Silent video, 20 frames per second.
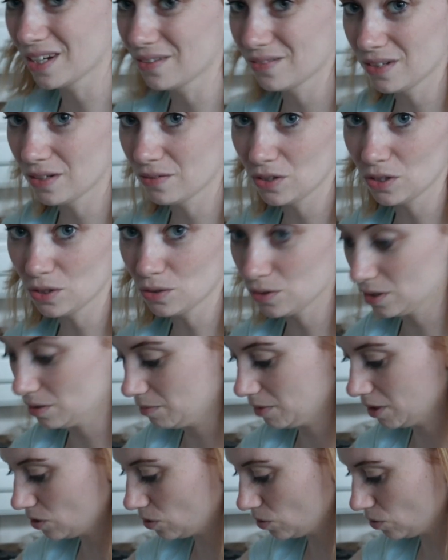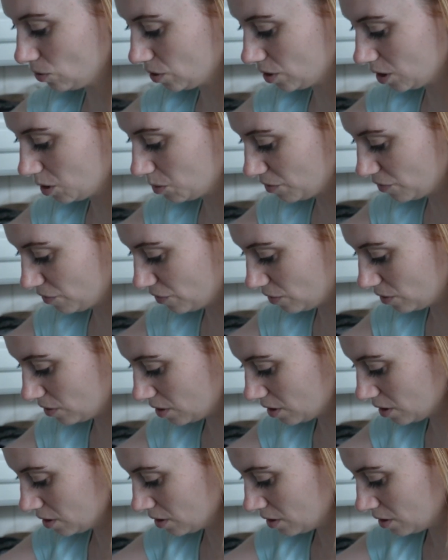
I've never used them in sauces before.